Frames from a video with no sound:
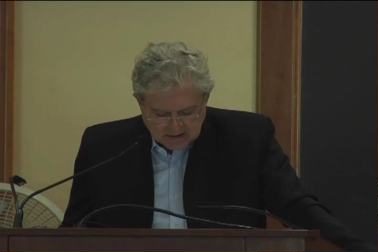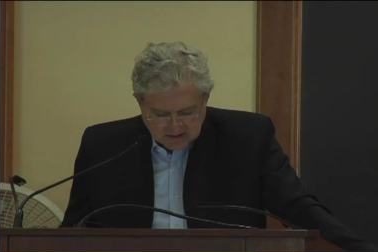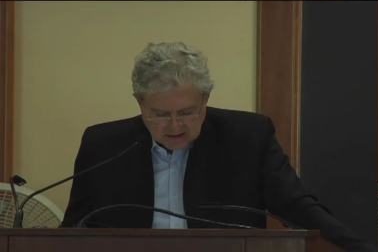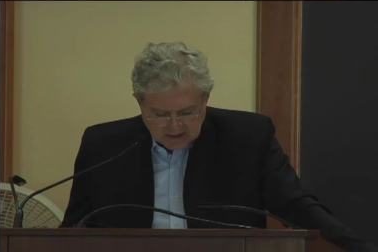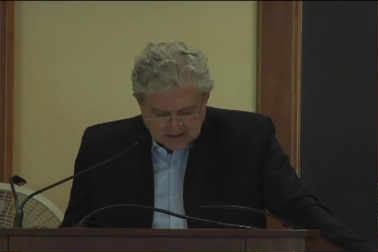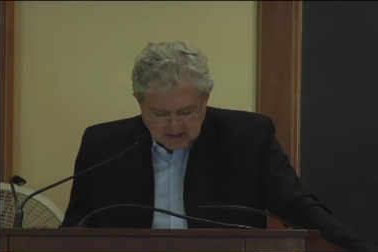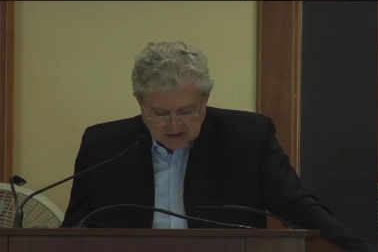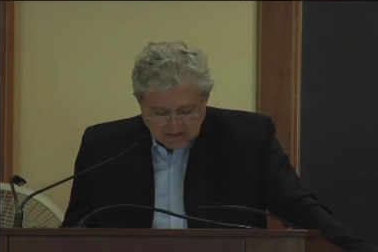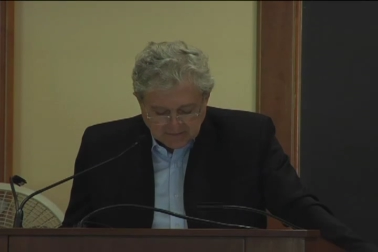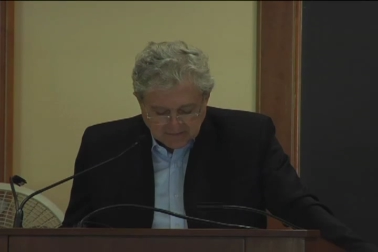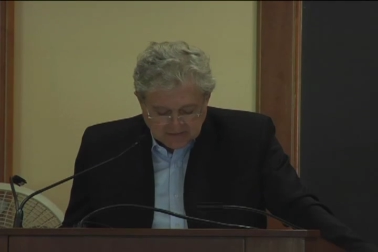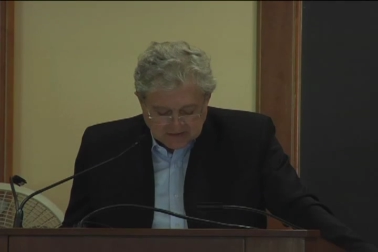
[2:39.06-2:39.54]

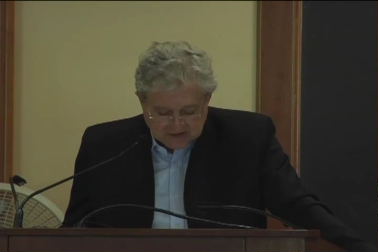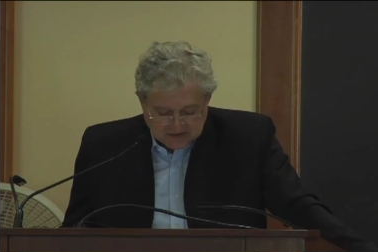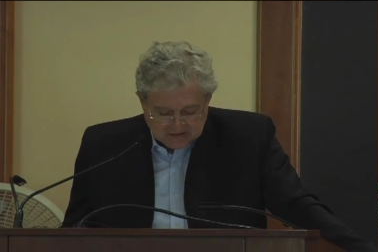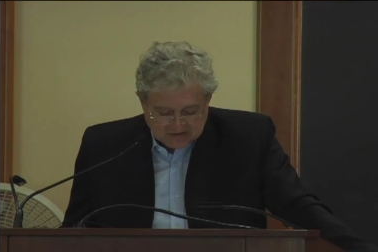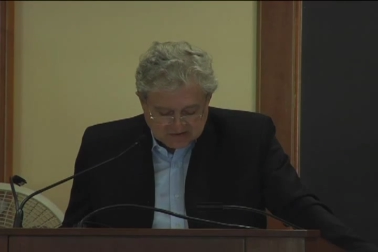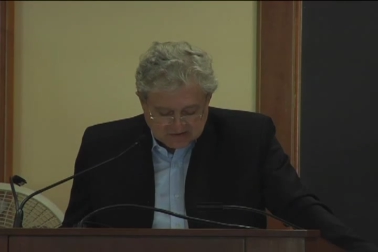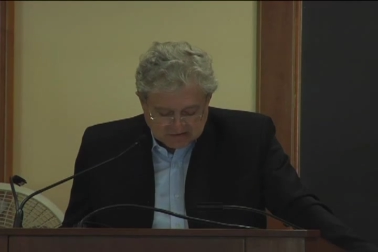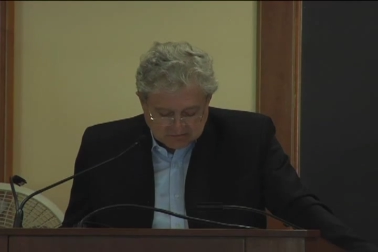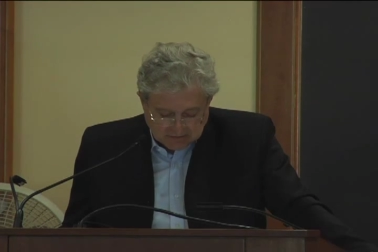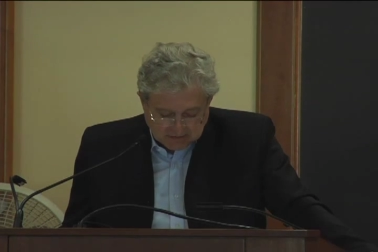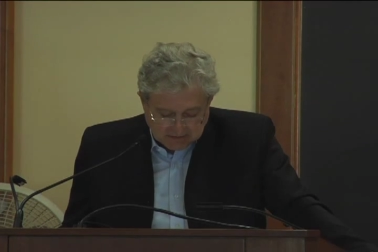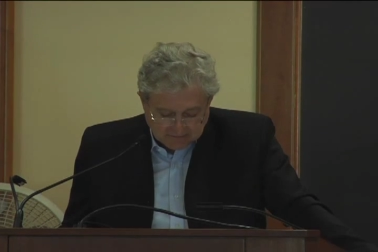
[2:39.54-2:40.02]
In
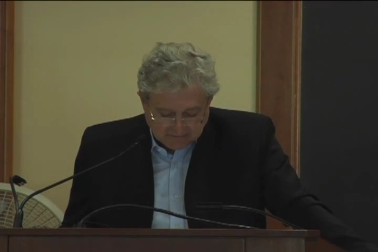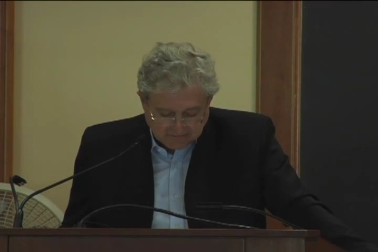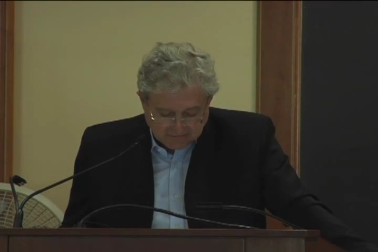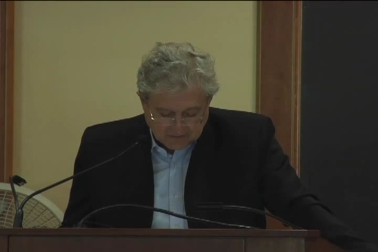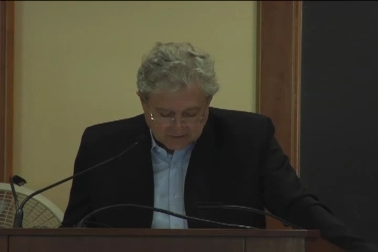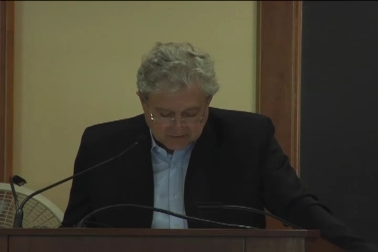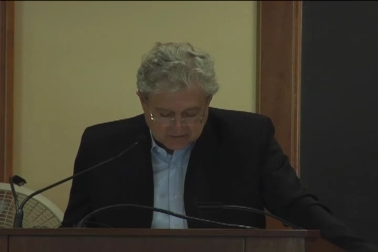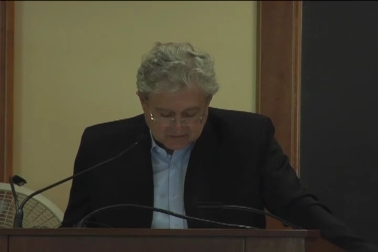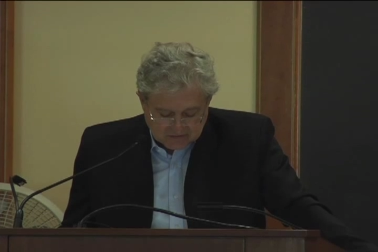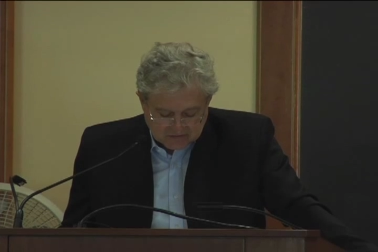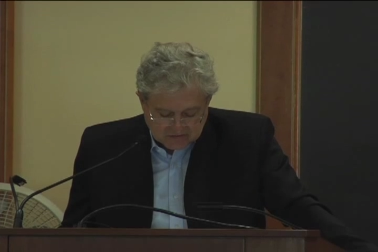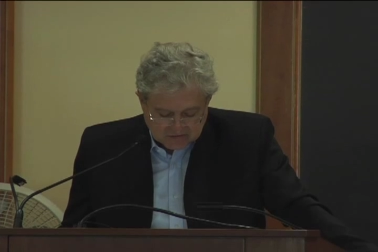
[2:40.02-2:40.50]
this
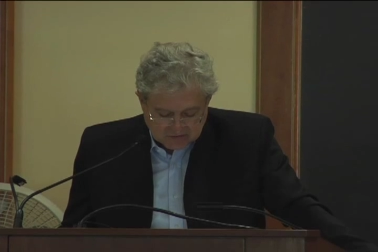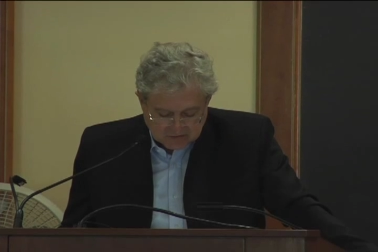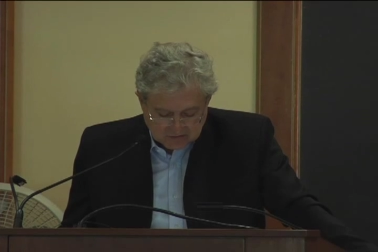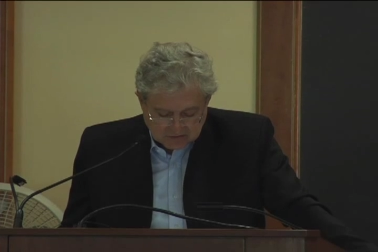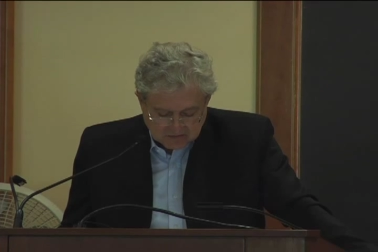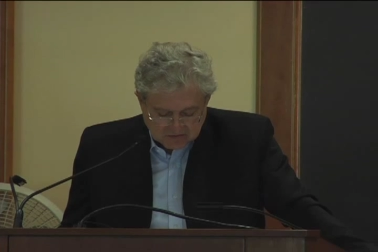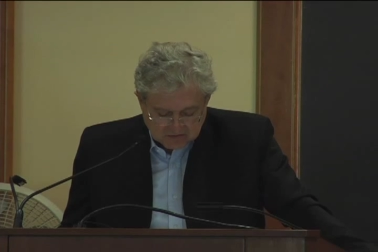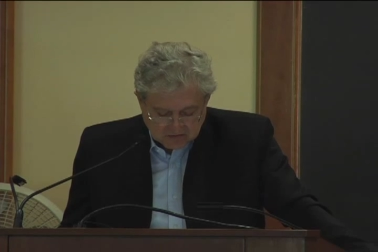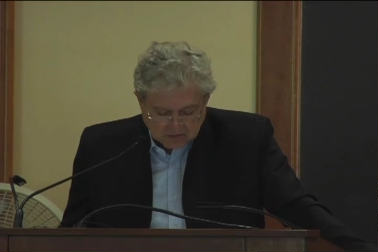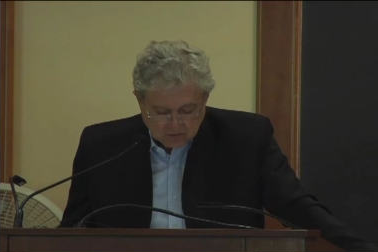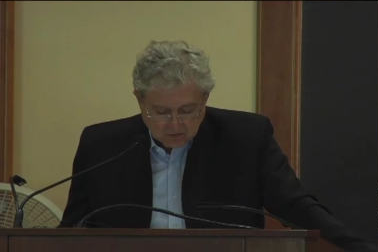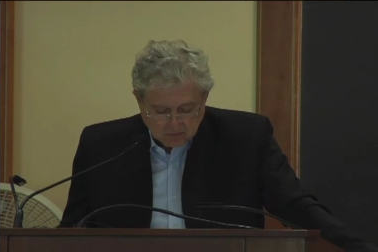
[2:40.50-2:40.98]
reference,
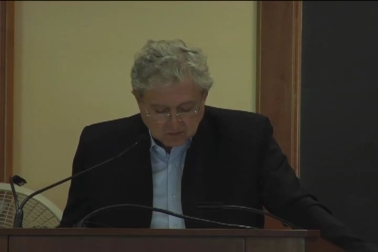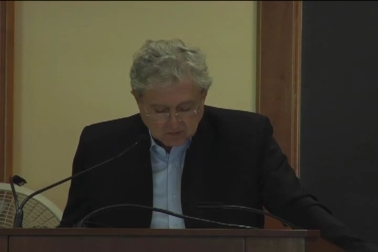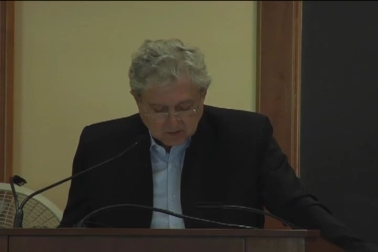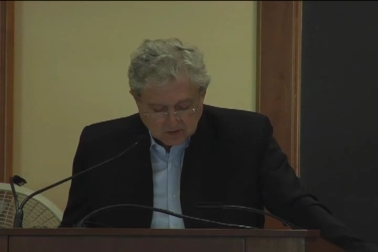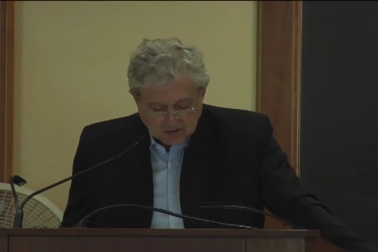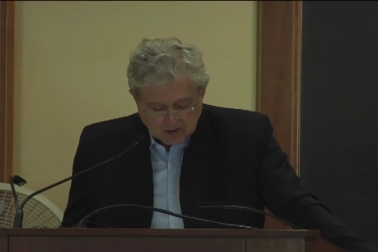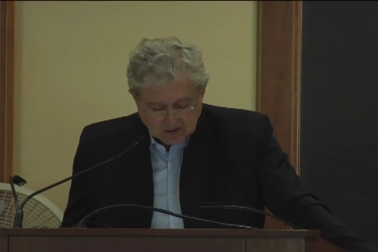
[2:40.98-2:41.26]
so